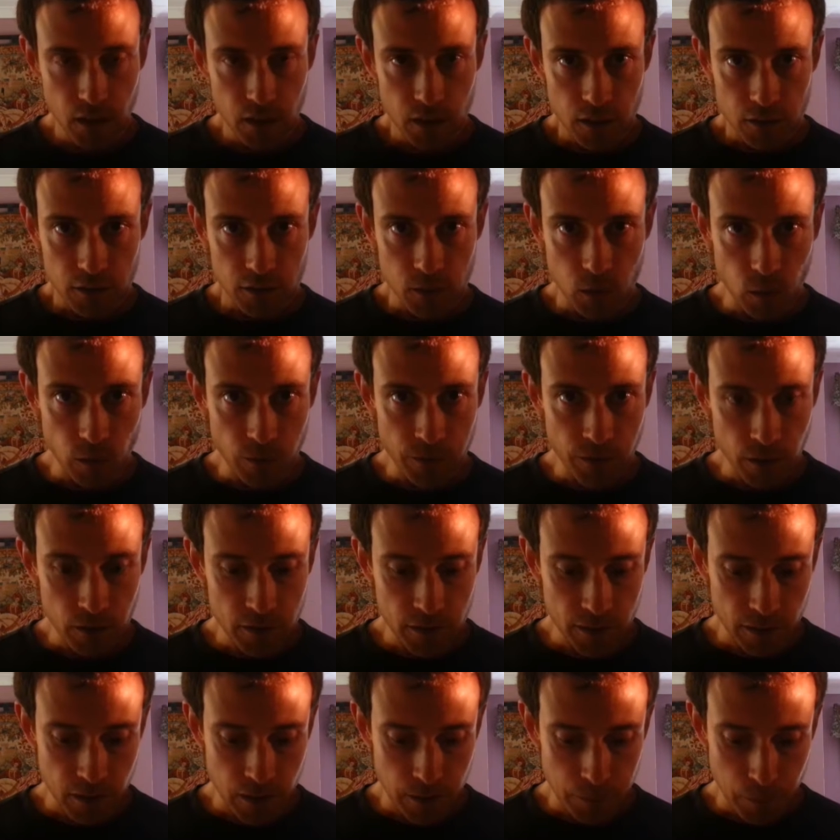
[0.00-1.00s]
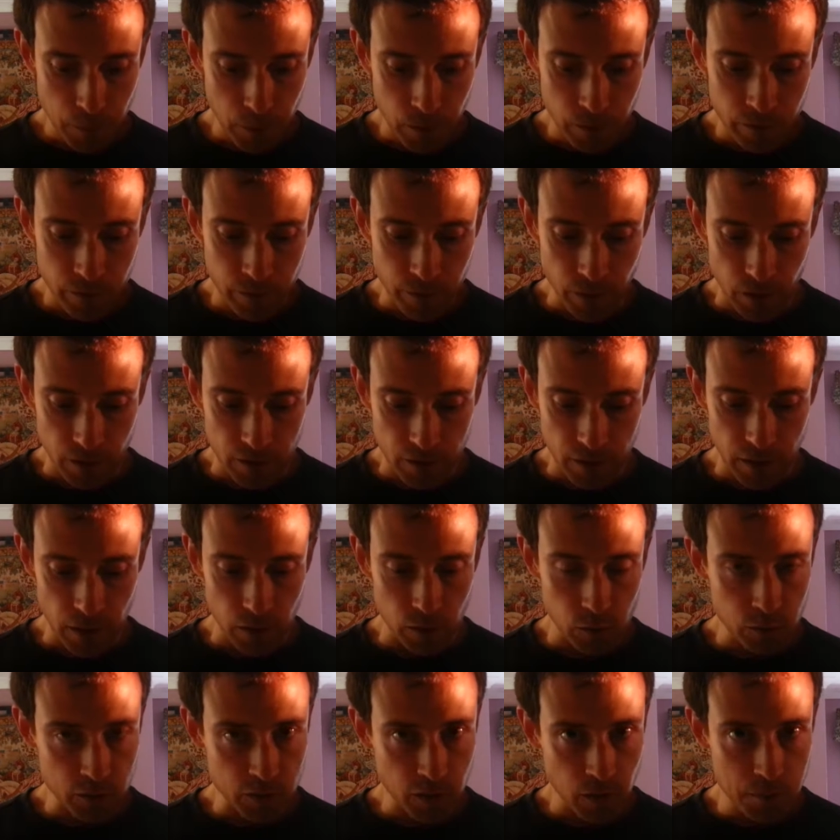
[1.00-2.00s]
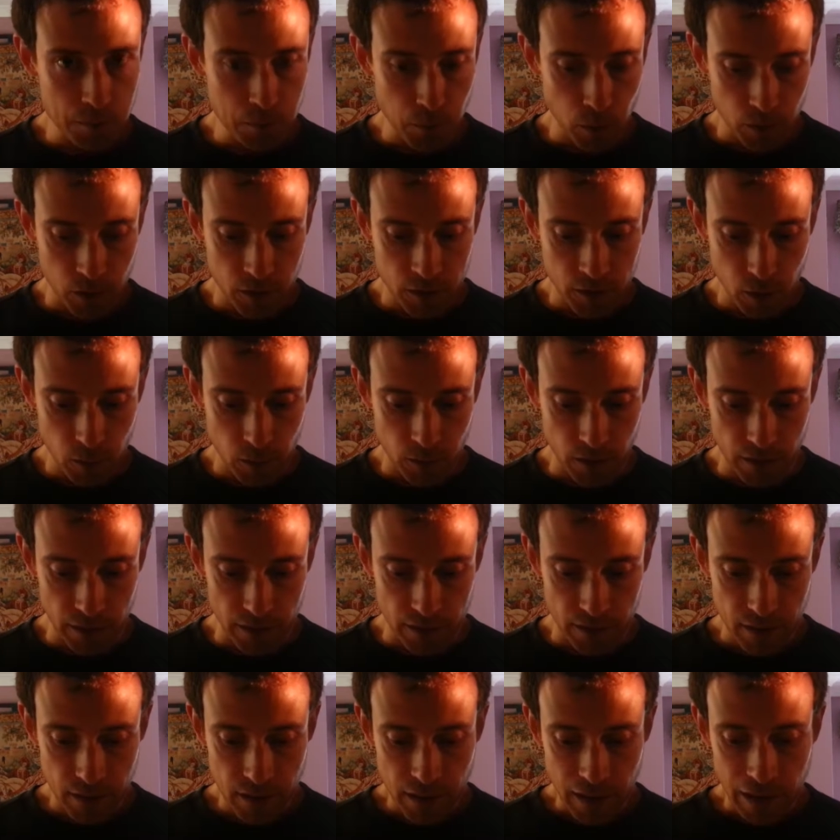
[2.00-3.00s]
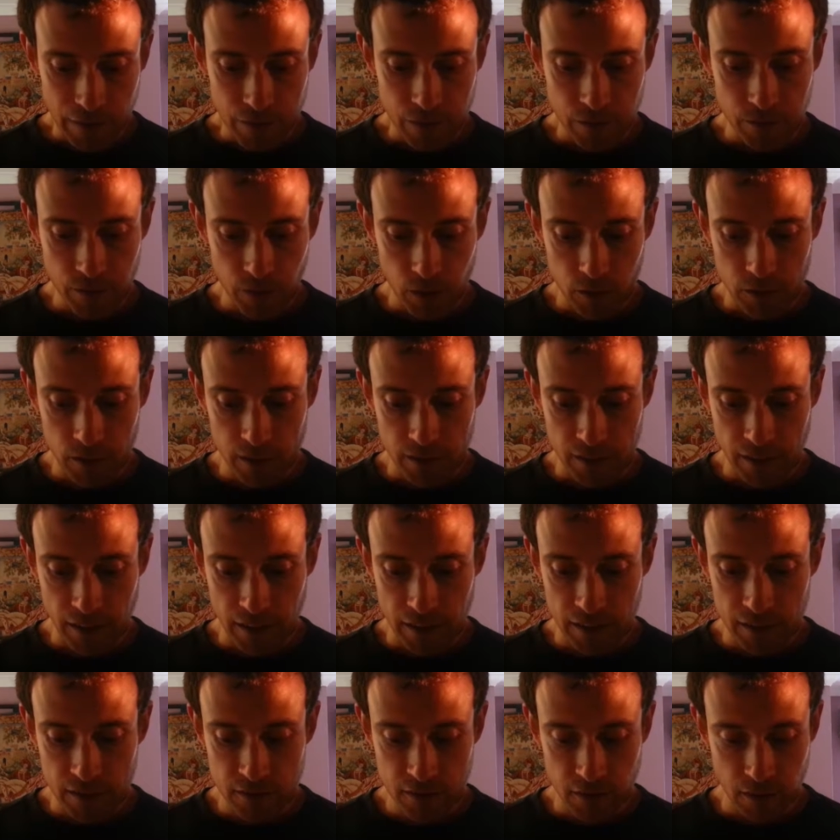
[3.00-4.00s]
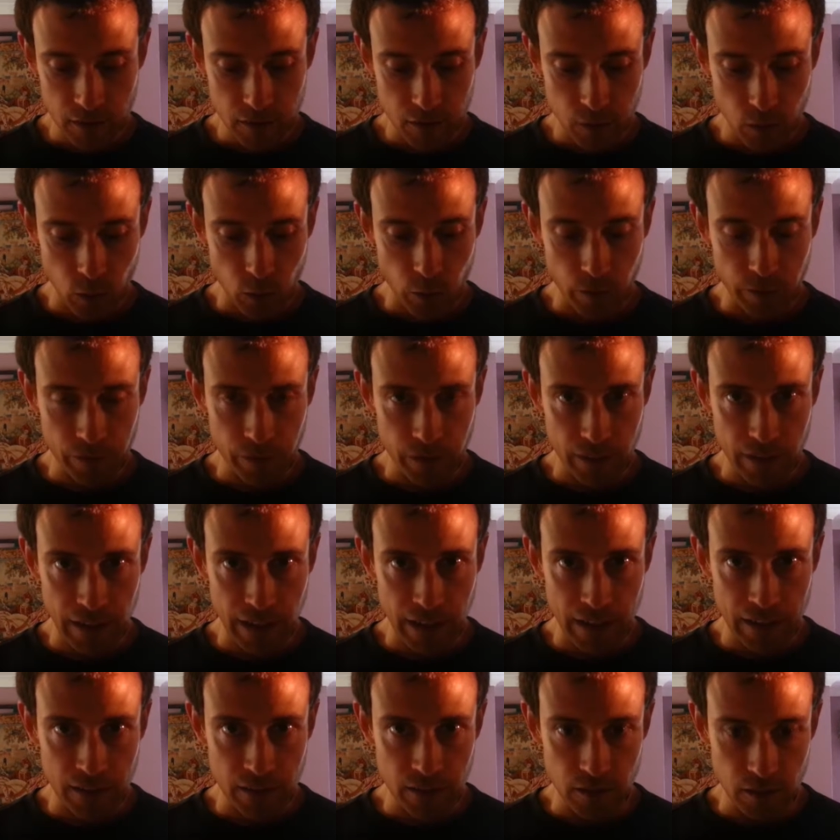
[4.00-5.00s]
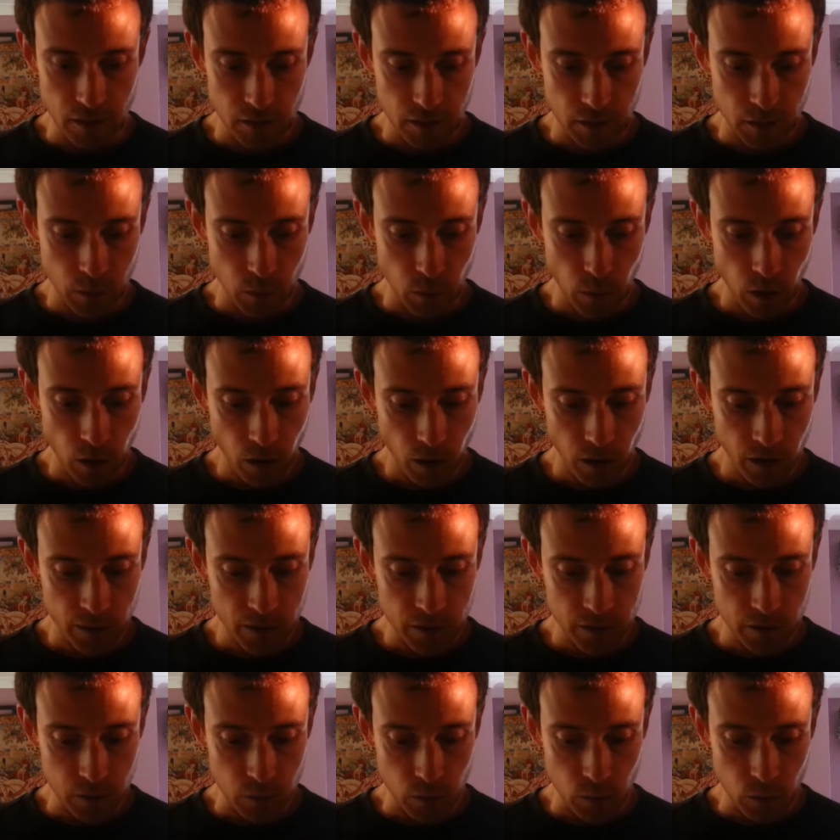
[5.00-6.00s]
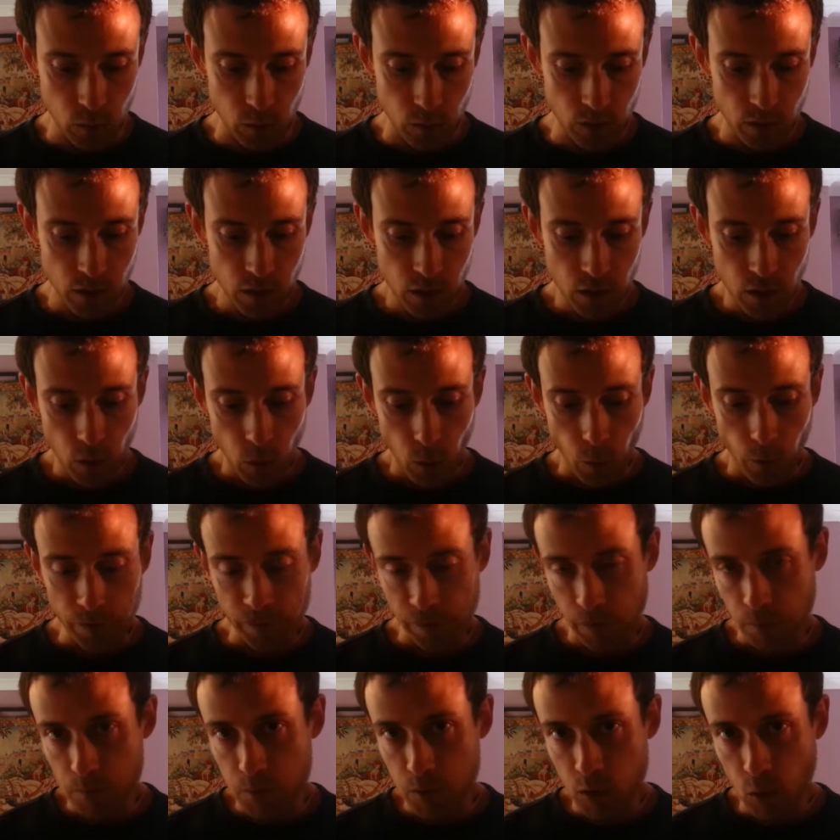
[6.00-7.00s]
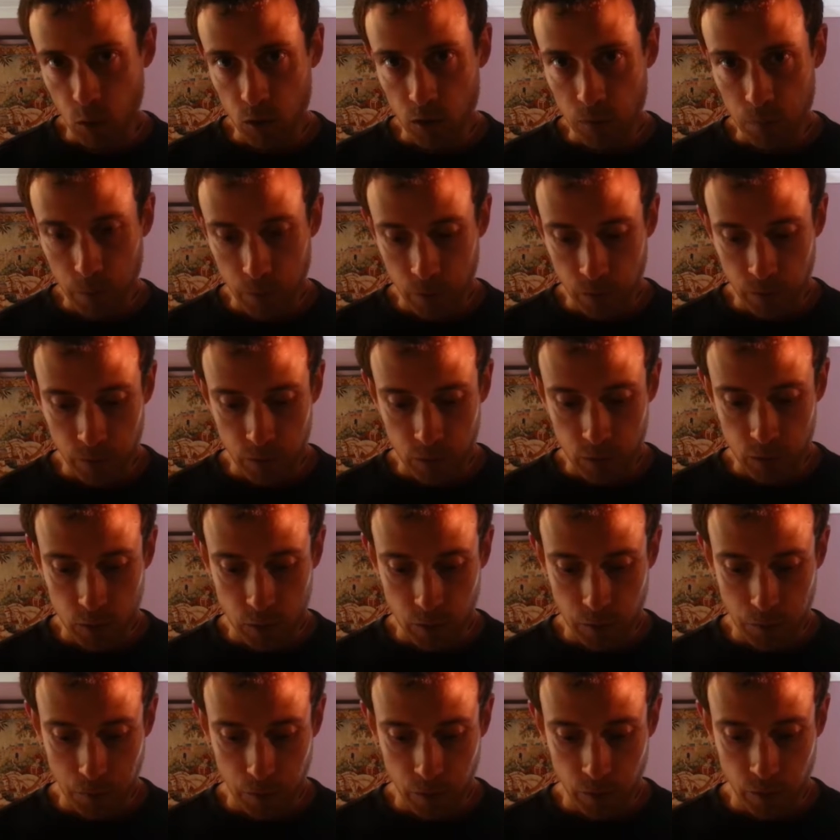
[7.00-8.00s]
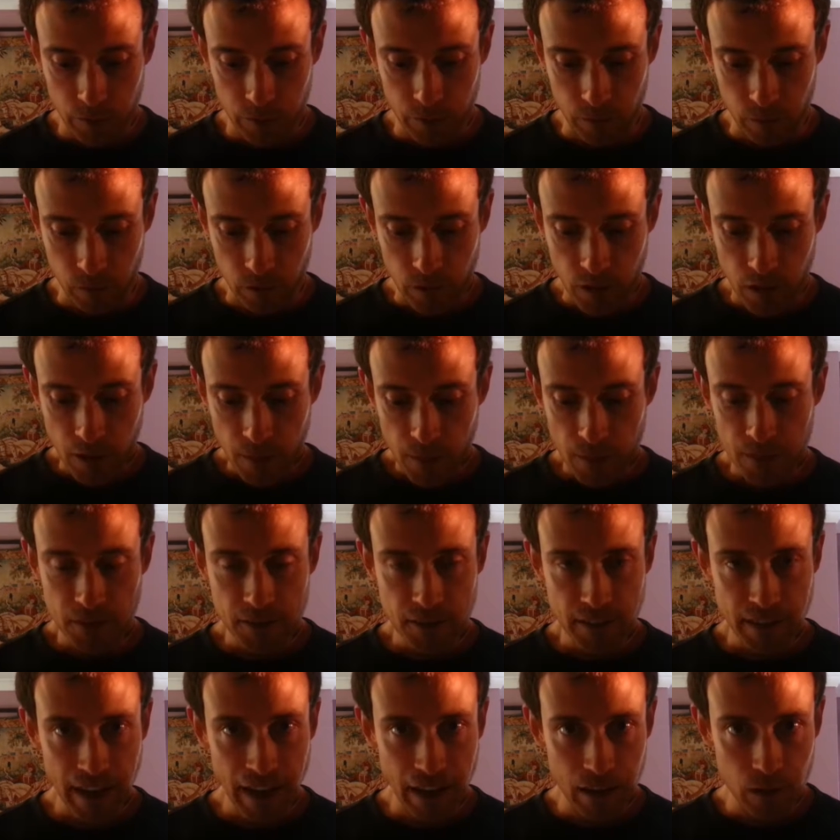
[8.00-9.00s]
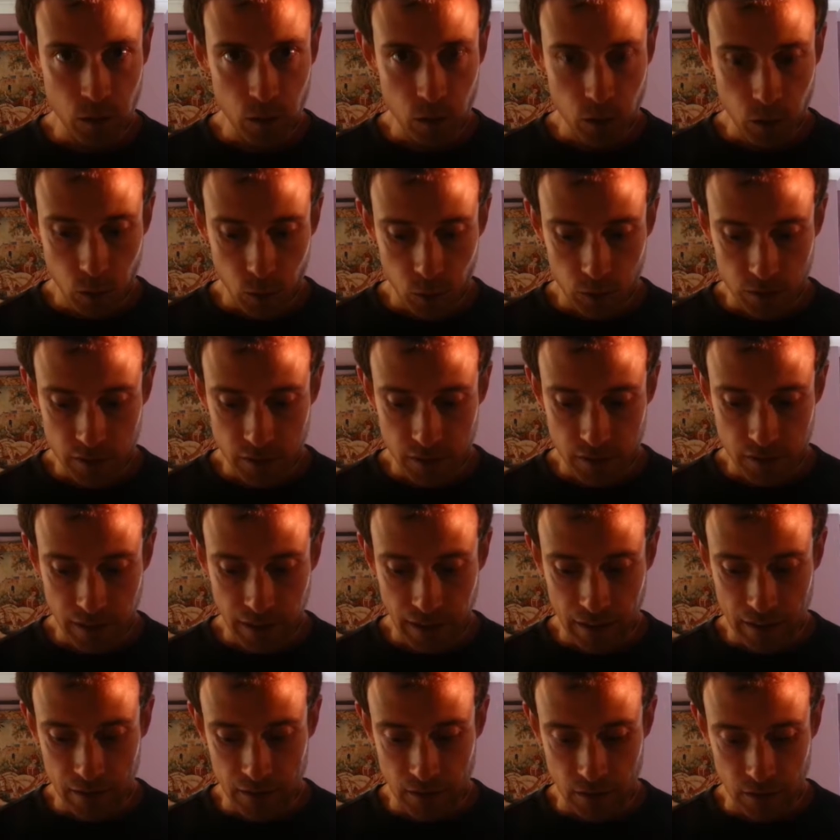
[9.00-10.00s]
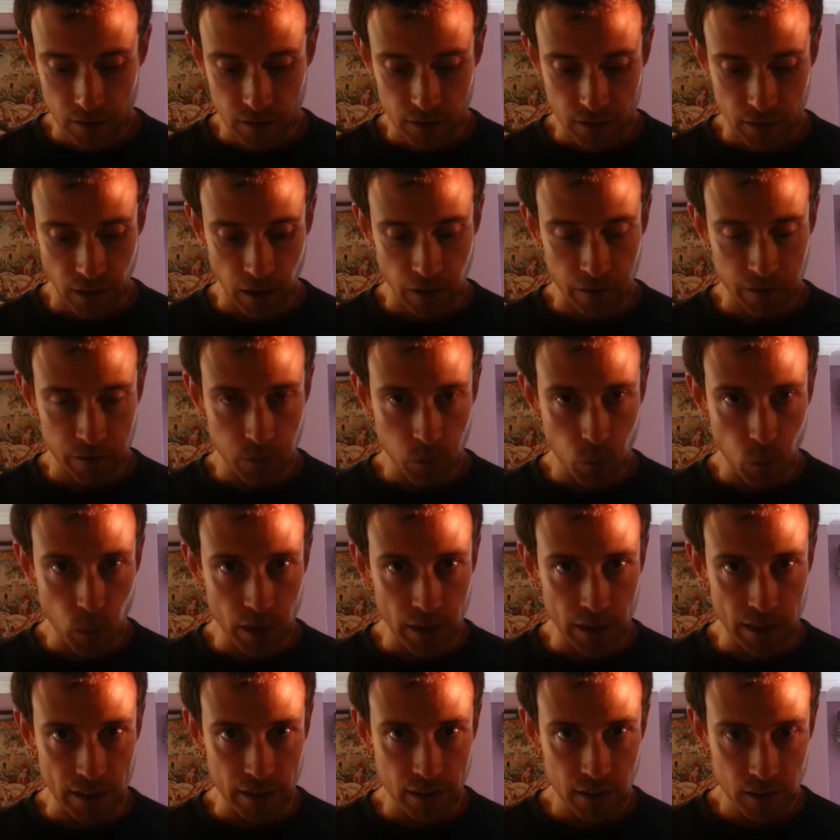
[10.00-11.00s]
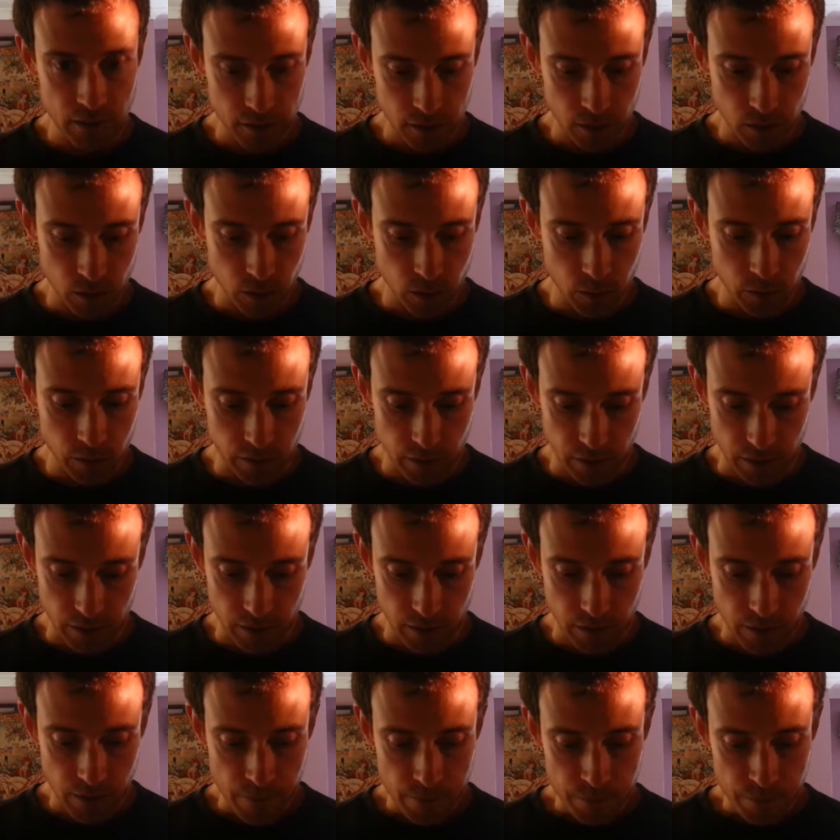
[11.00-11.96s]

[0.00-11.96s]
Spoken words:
Score voting and approval voting are also monotonic. If a voter changes their score for a candidate to a higher score, or from non-approval to approval, this cannot cause this candidate to go from winning to losing.